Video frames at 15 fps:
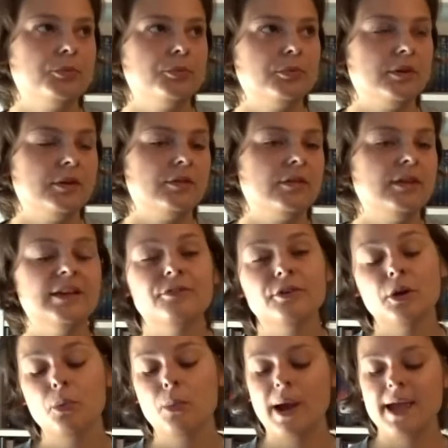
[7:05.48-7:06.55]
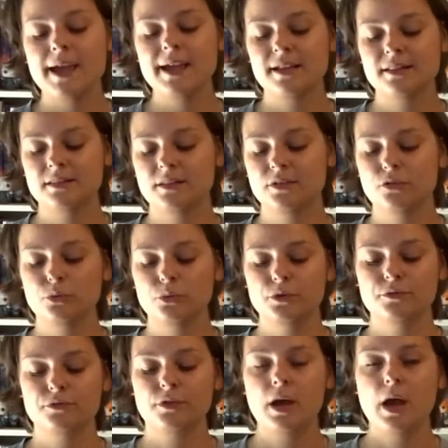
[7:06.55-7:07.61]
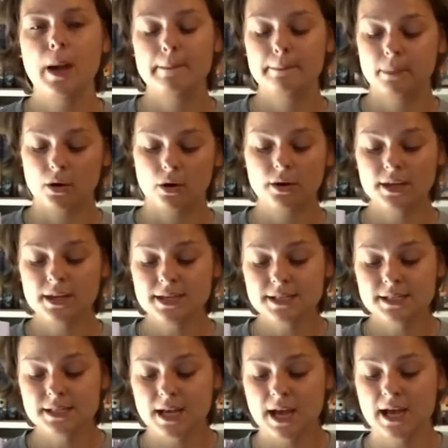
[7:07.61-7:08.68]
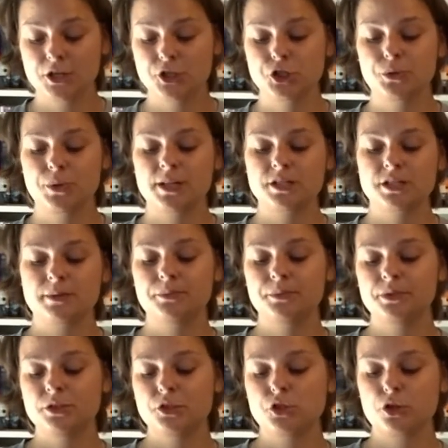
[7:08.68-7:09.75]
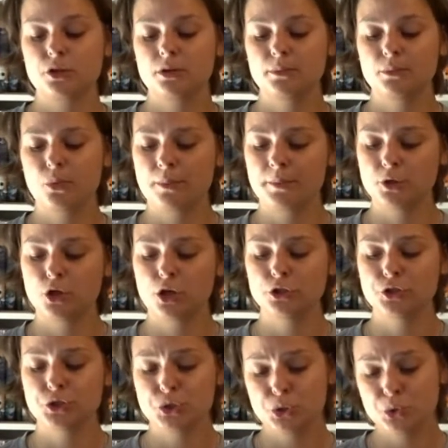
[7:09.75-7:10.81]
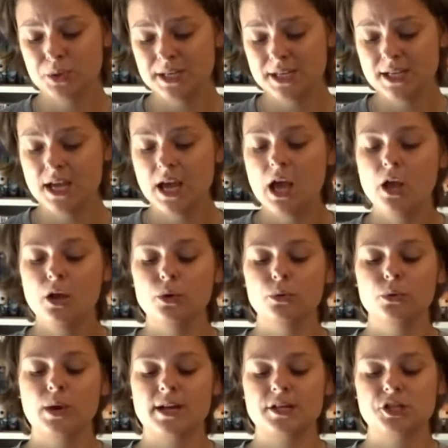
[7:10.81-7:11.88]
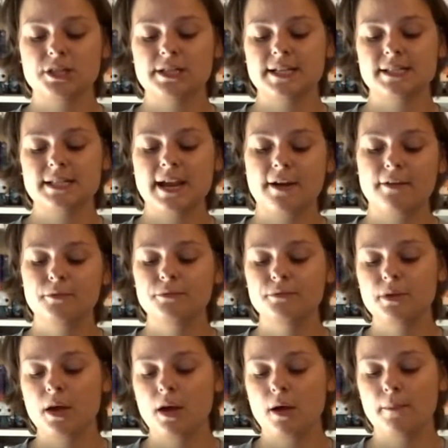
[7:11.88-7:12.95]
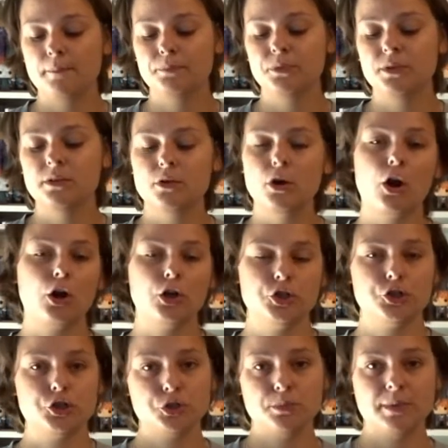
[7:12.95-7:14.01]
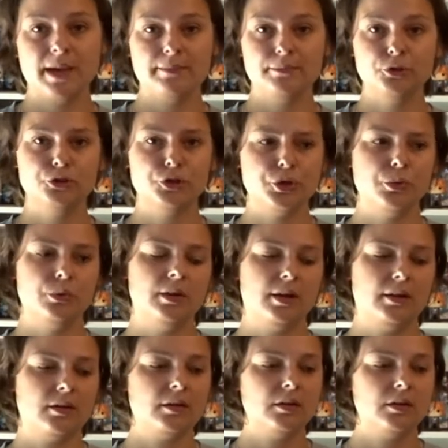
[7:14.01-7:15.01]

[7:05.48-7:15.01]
is given away at this sort of market, and she ends up with this woman called Tui, who actually takes care of girls to be able to like